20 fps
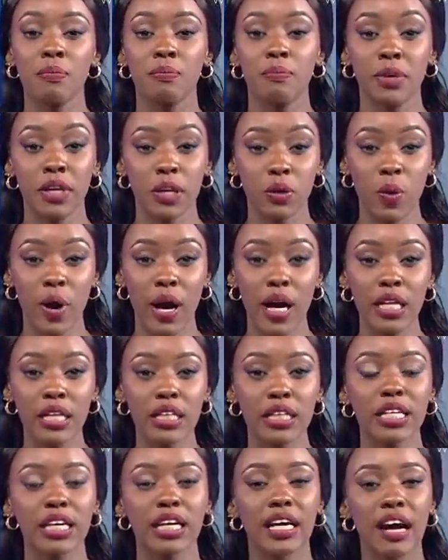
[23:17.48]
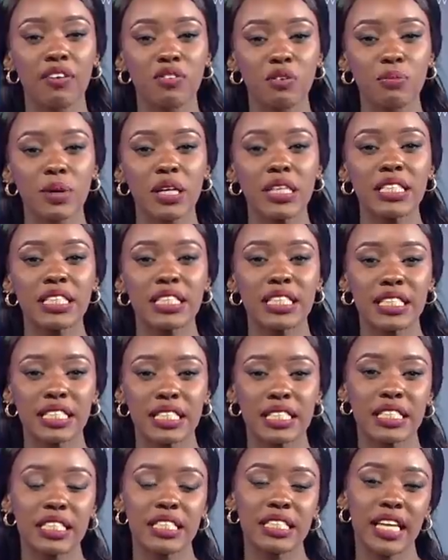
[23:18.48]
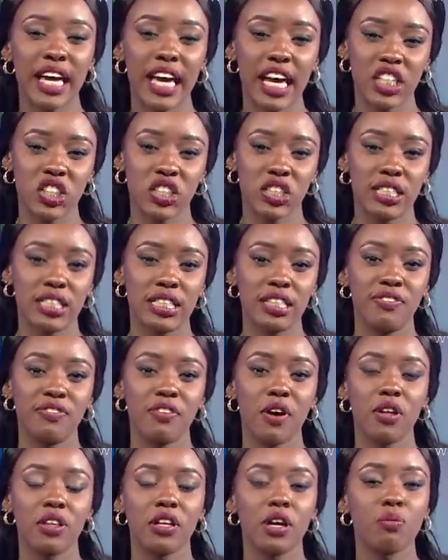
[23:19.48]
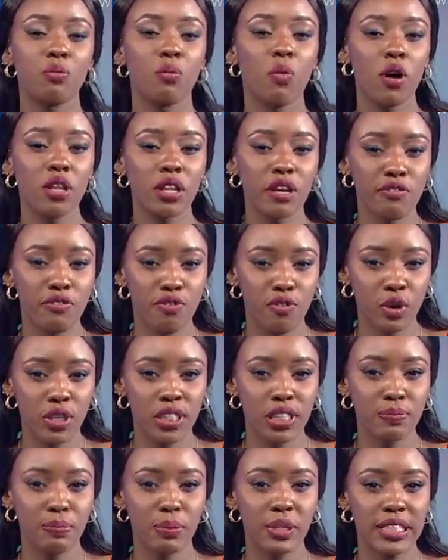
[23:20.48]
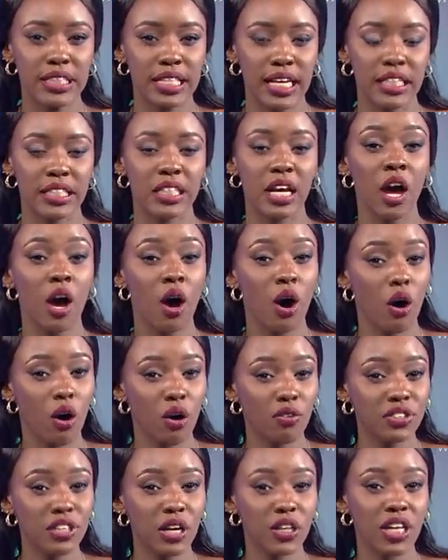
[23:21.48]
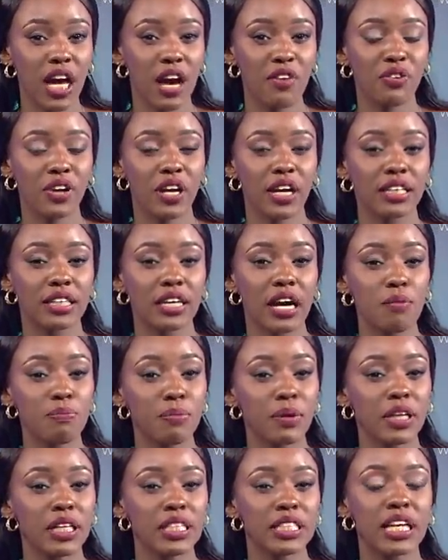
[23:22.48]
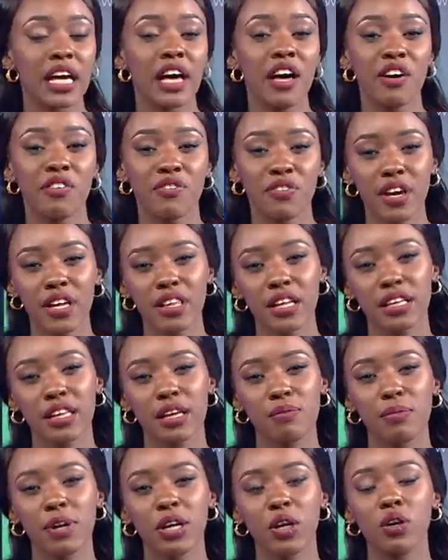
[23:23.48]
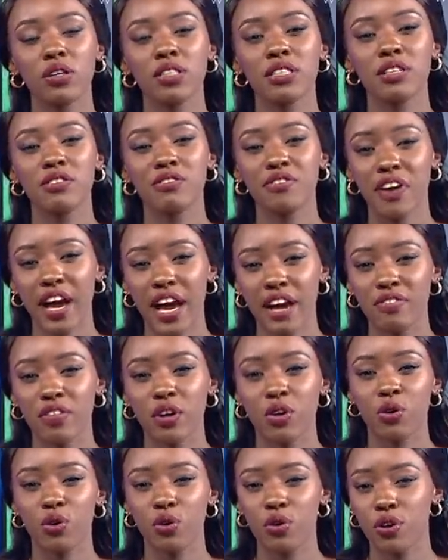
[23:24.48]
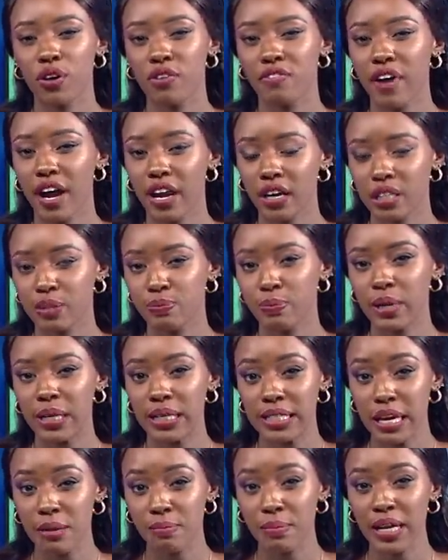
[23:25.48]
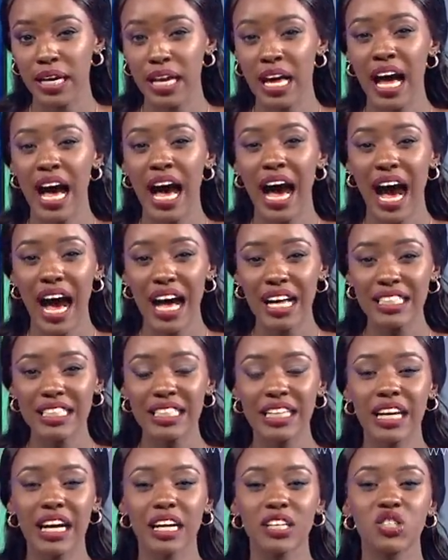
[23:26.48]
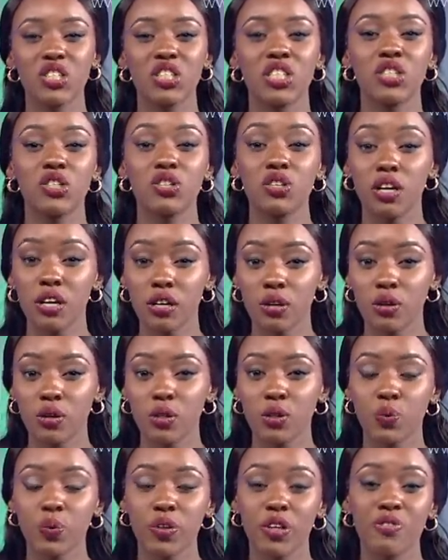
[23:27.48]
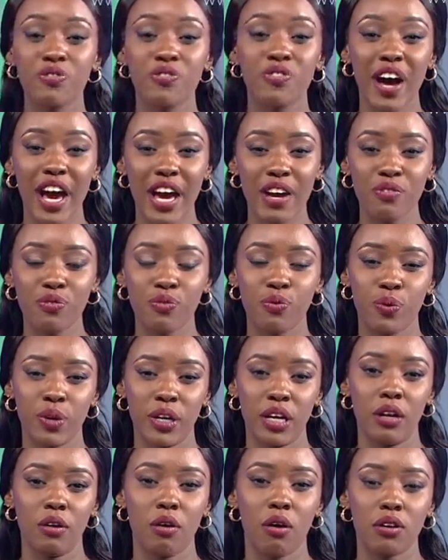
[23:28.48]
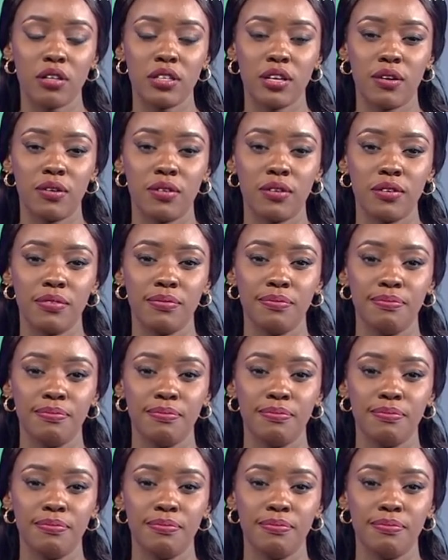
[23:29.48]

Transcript: Meanwhile, the government statistics agency found that more than 40% of South African companies fear that they may not survive the coronavirus pandemic as the country struggles with a five-week lockdown.